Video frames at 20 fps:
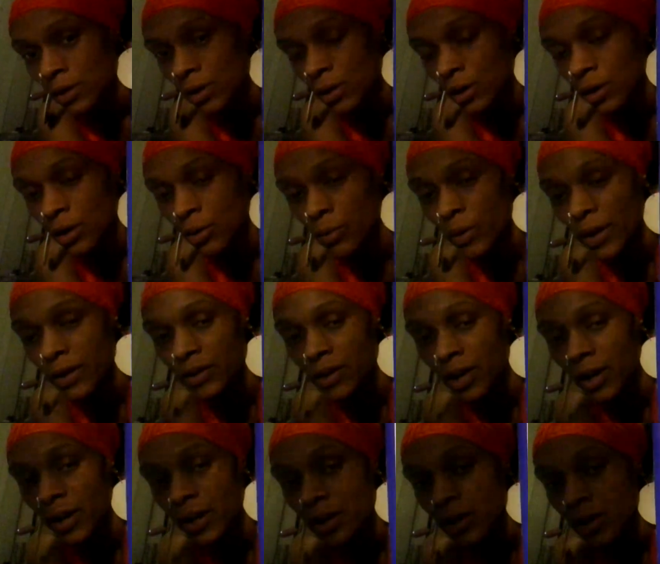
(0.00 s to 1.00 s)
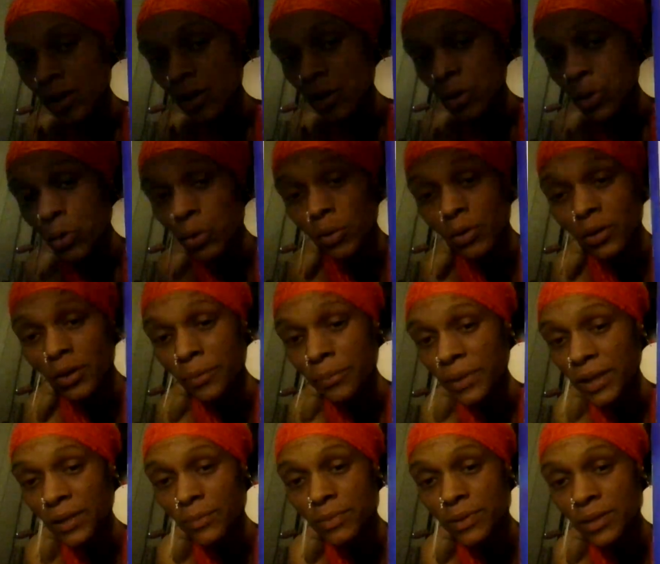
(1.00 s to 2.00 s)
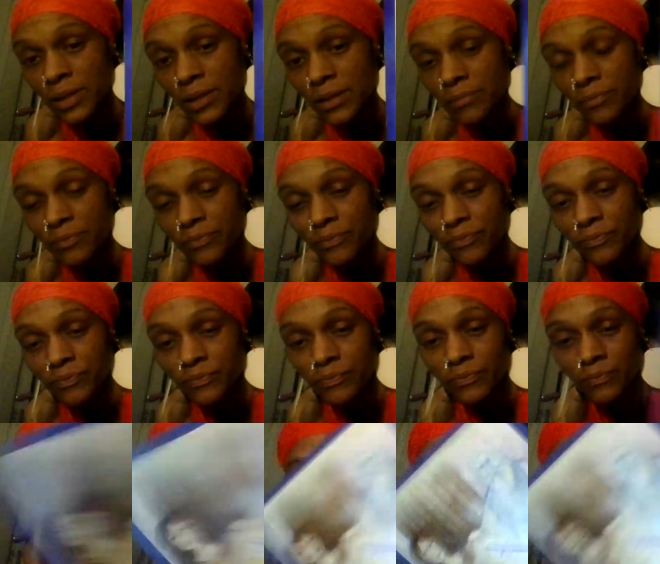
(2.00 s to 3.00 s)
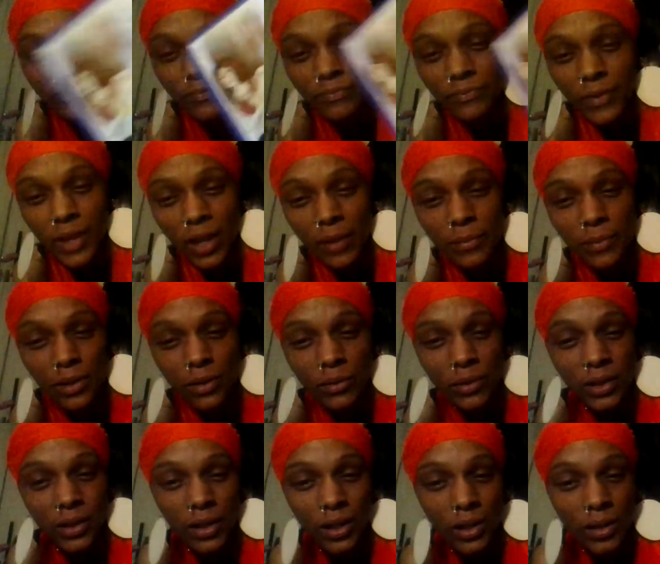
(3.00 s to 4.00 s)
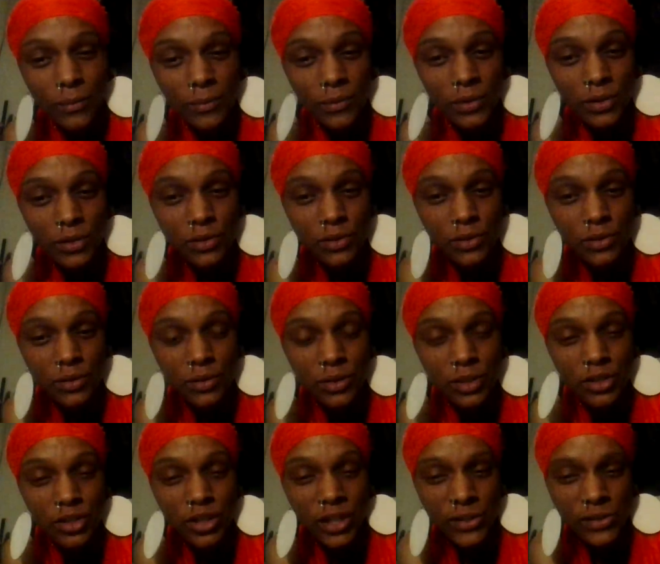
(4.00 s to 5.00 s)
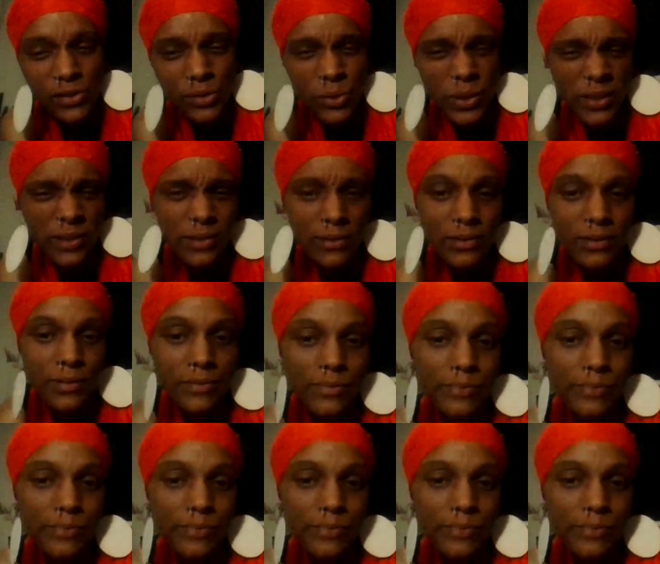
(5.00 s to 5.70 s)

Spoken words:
or whatnot. Or maybe I'm hearing the Jesuits.